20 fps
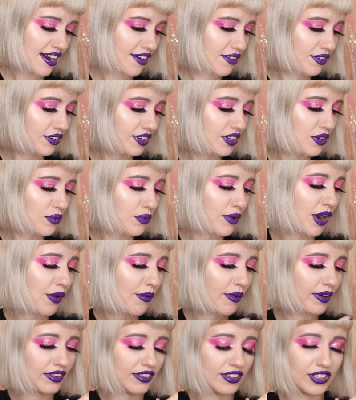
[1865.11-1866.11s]
I don't need a white
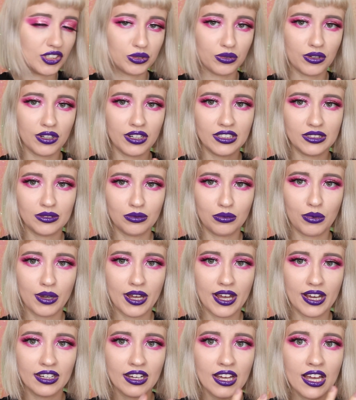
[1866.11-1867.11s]
one. This one is
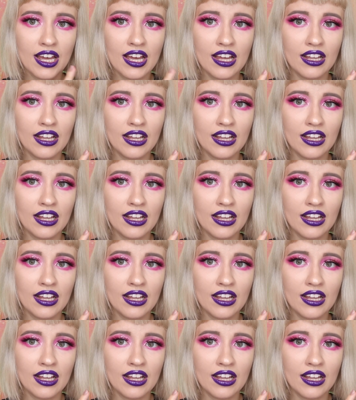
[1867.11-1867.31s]
whack.